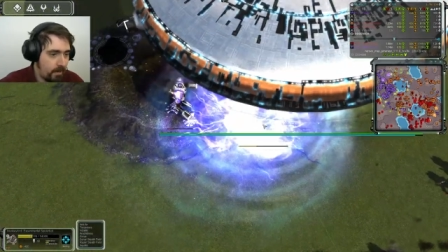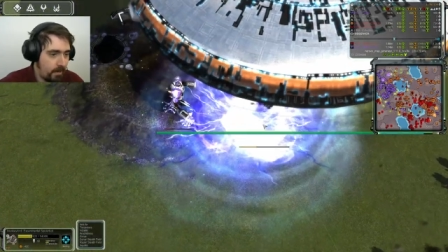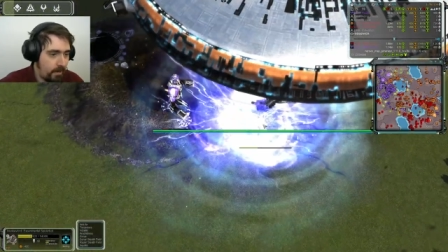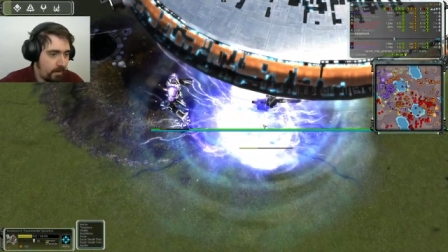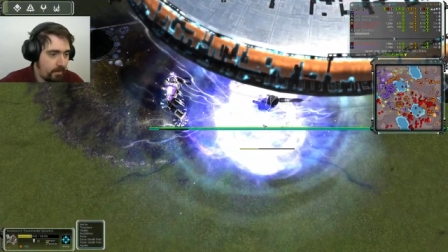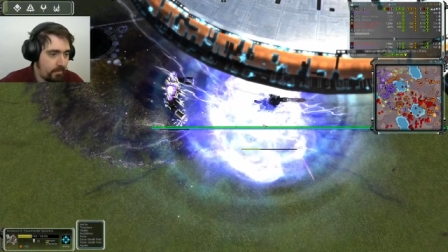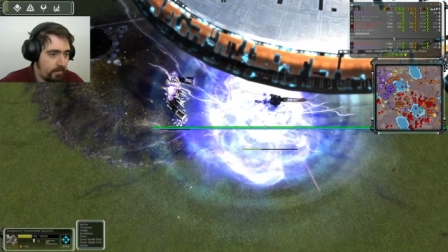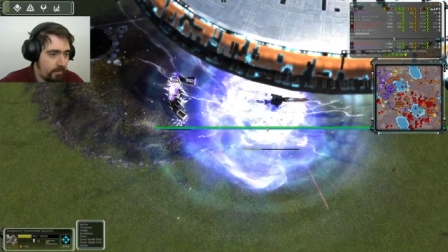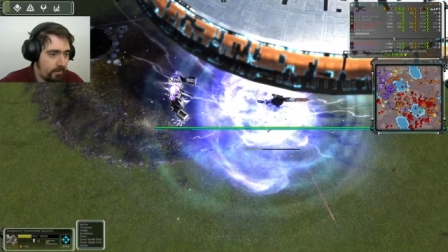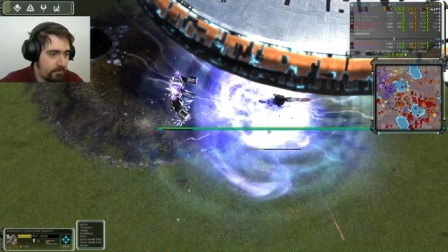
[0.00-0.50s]

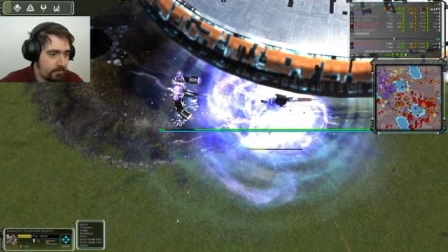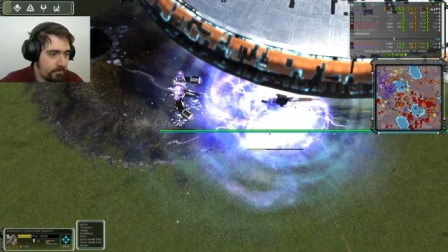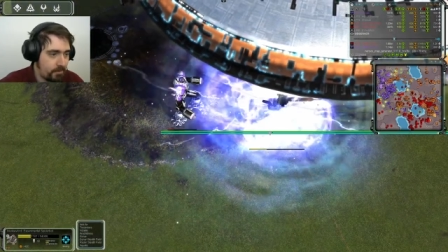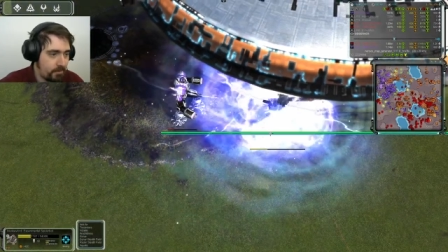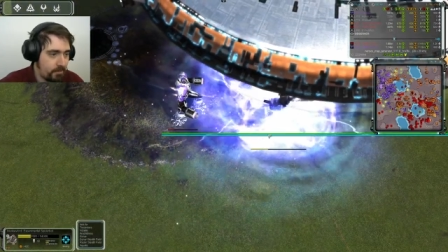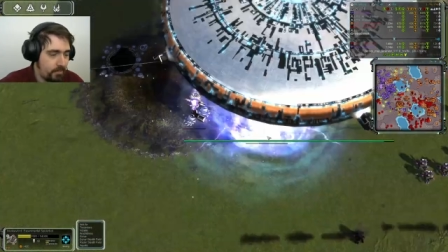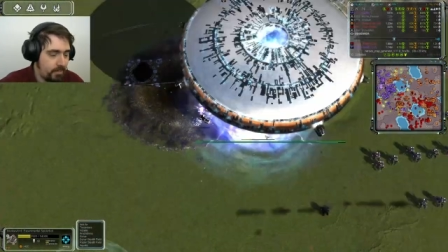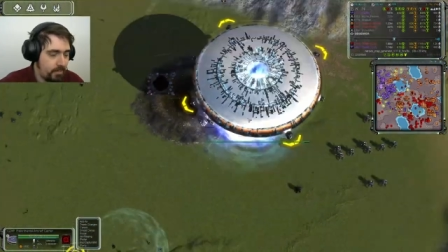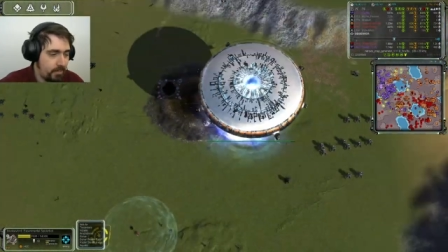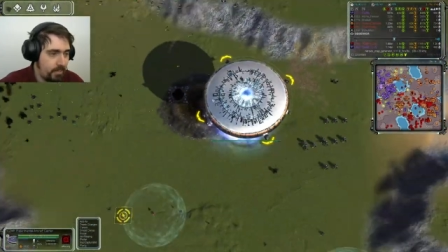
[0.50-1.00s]
And that's
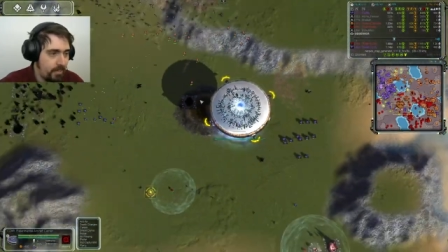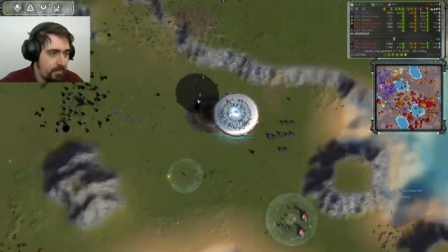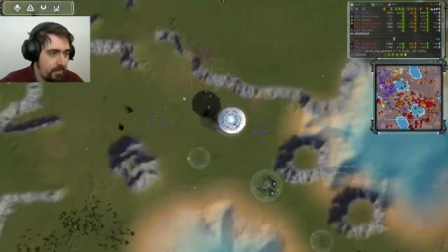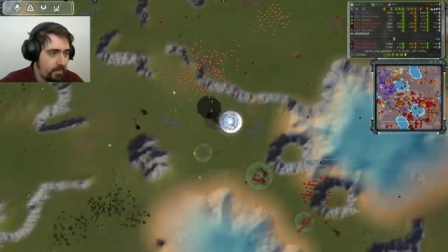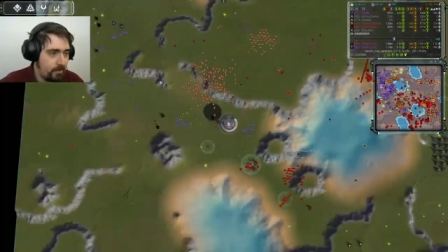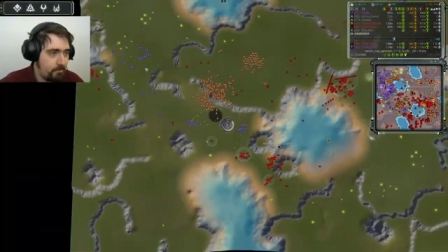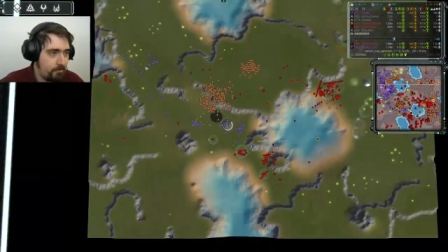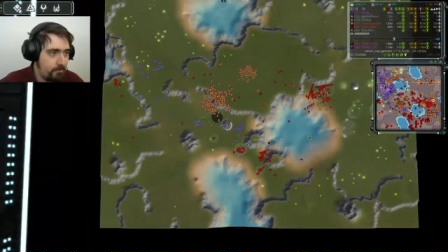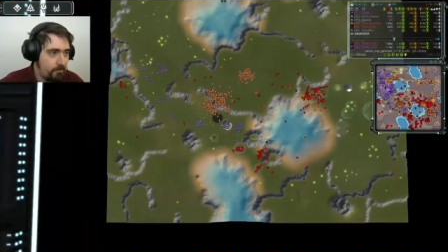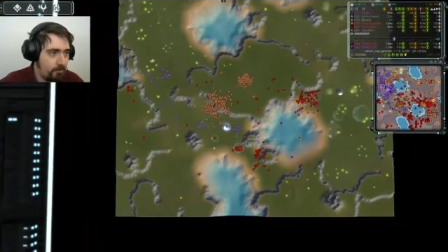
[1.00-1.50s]
going to eat
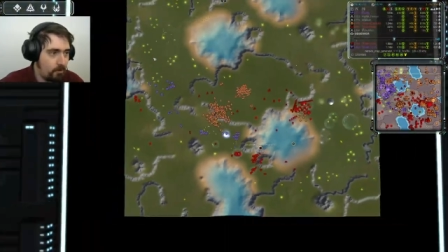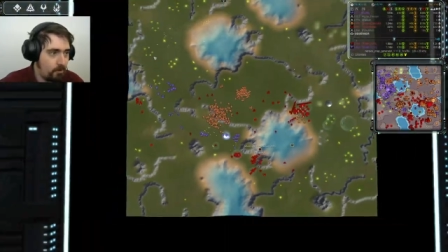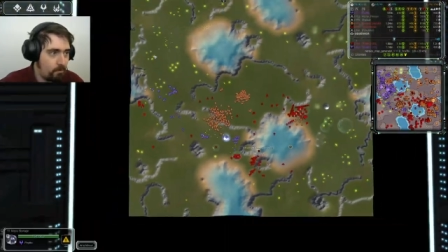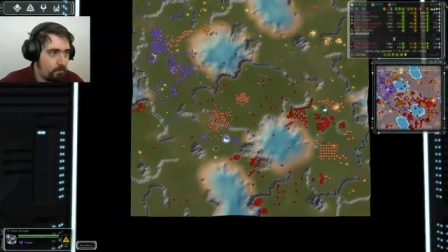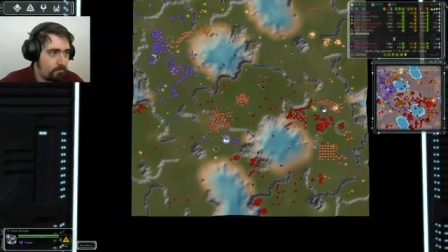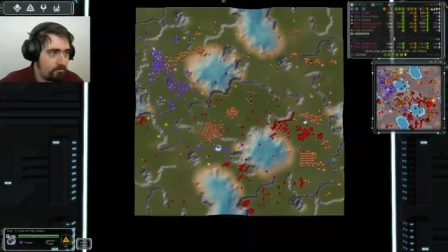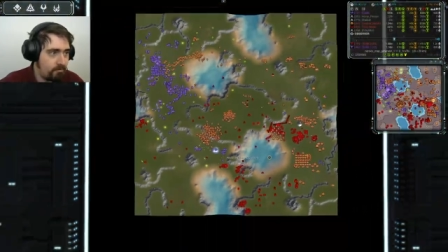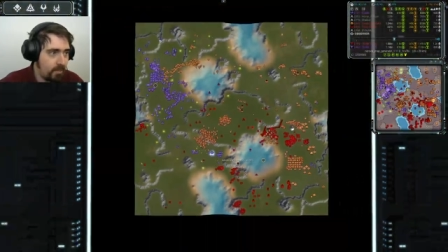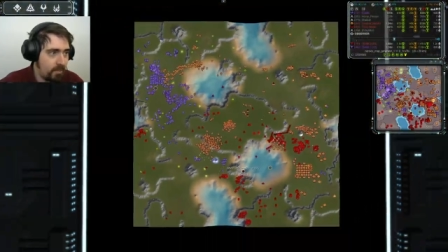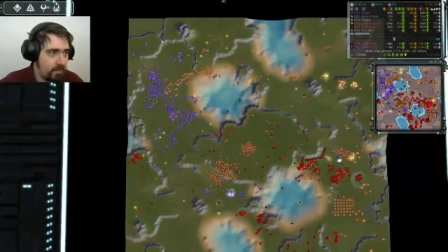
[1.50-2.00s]
them for
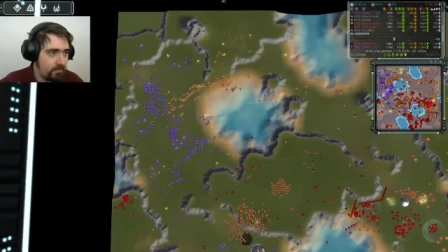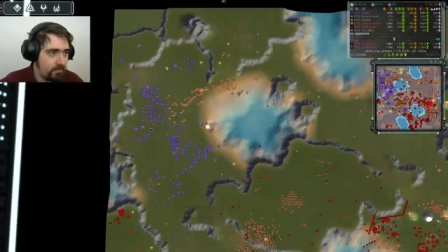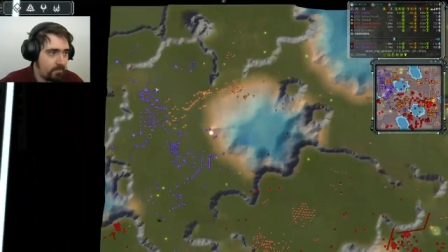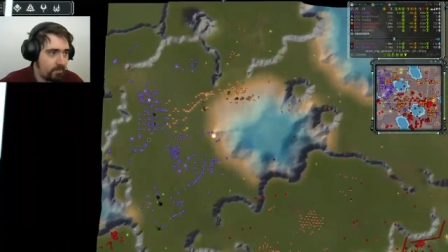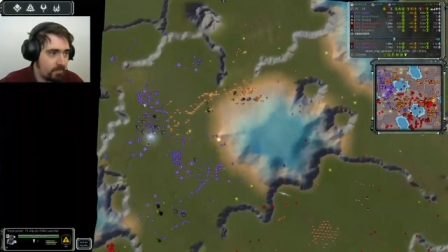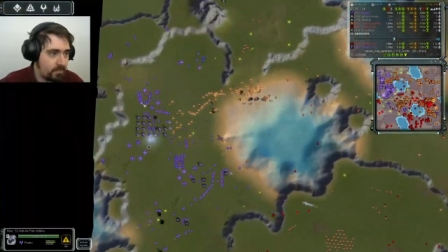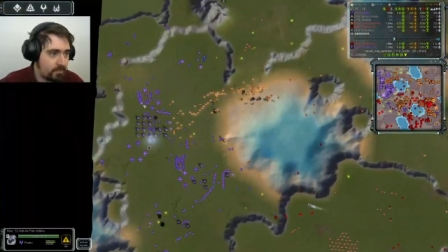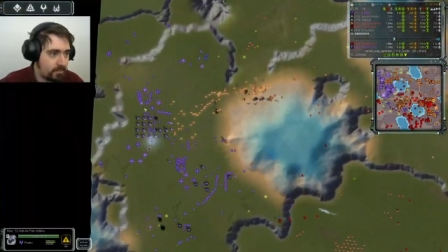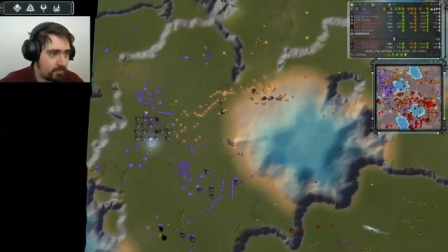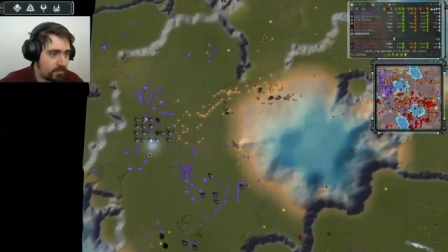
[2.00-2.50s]

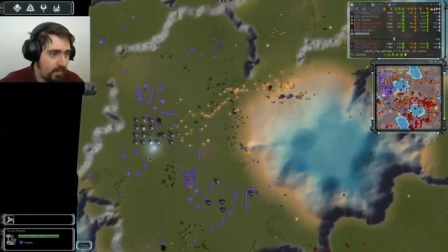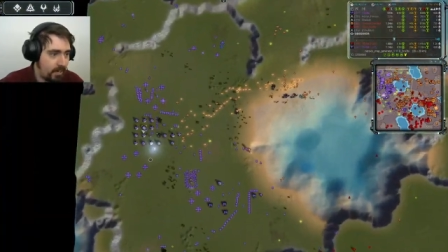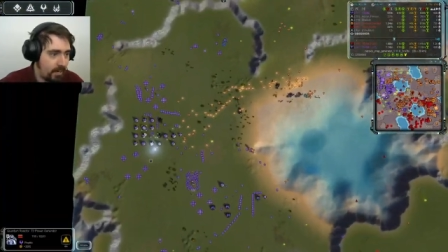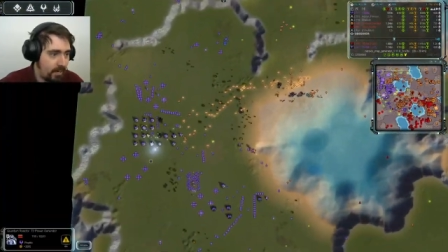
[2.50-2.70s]
breakfast.